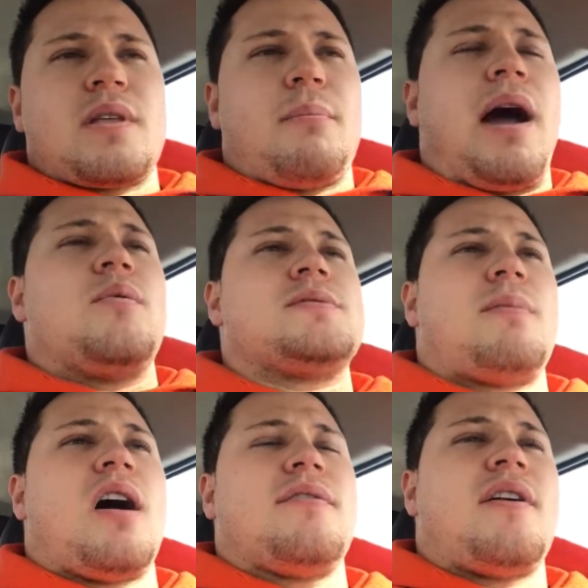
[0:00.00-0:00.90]
mine was
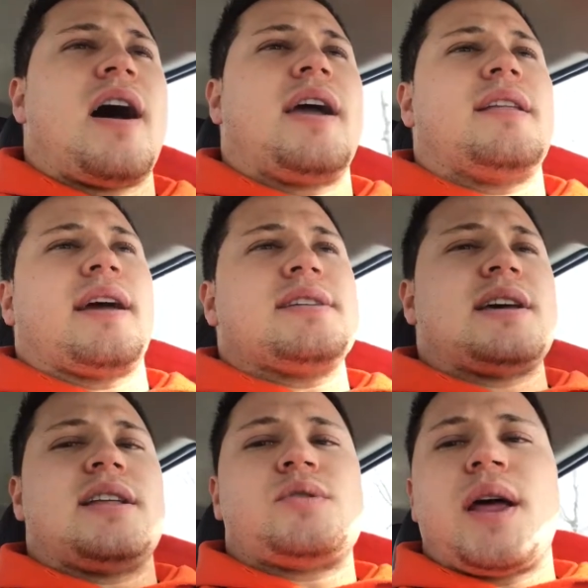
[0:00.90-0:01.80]
modified, like I
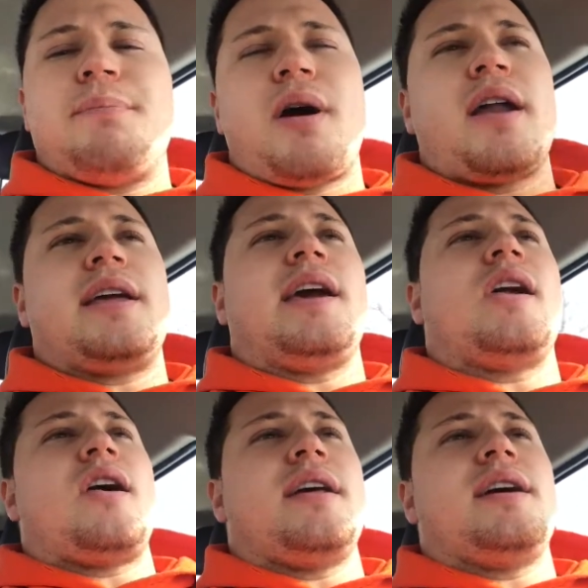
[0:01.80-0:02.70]
said, so I had a body
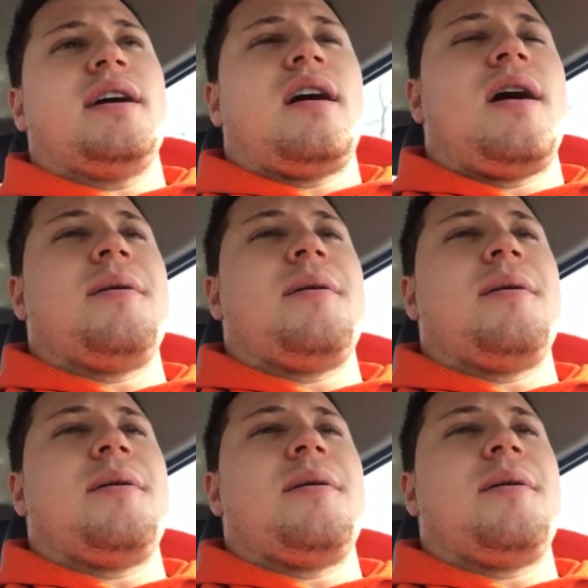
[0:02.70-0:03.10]
kit on it.